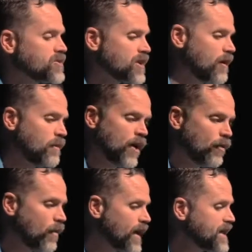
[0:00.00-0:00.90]
Psalm
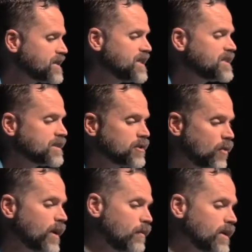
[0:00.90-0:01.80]
118 says,
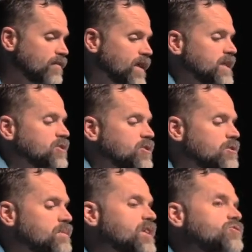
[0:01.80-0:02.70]
Lord, I will give thanks to
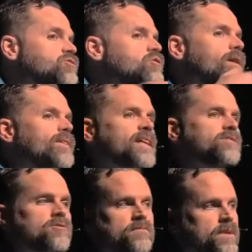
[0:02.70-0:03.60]
you because you have
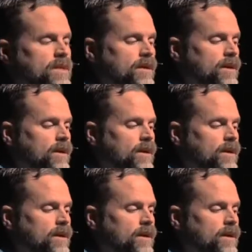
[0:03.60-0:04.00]
answered me.